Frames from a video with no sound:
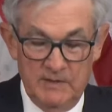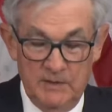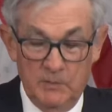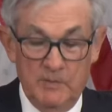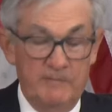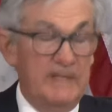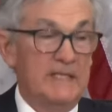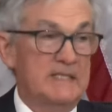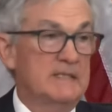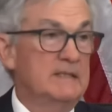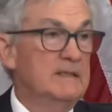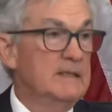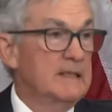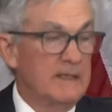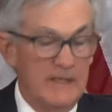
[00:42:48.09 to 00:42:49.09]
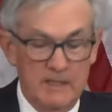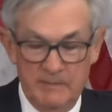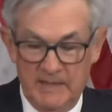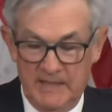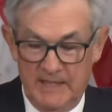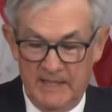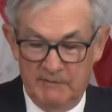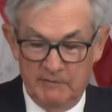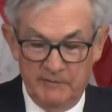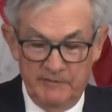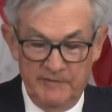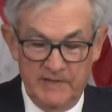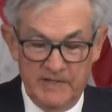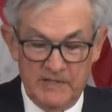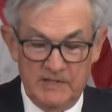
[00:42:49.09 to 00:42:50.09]
No advanced economy had ever
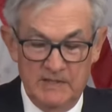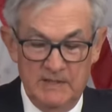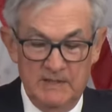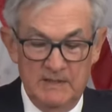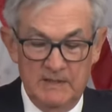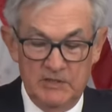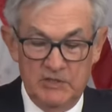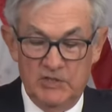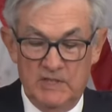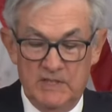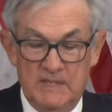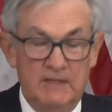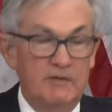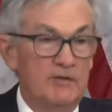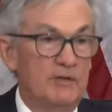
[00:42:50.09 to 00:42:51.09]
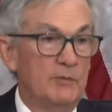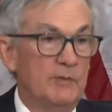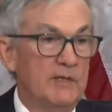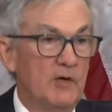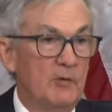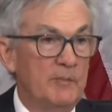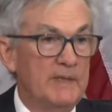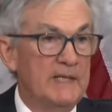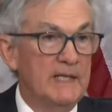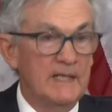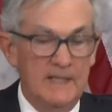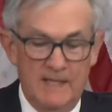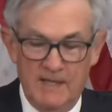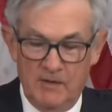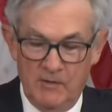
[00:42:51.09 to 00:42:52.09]
faced a shutdown and a reopening,
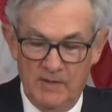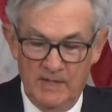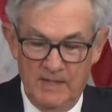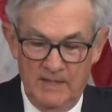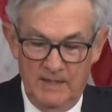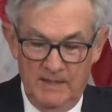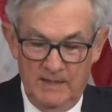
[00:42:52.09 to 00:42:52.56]
and now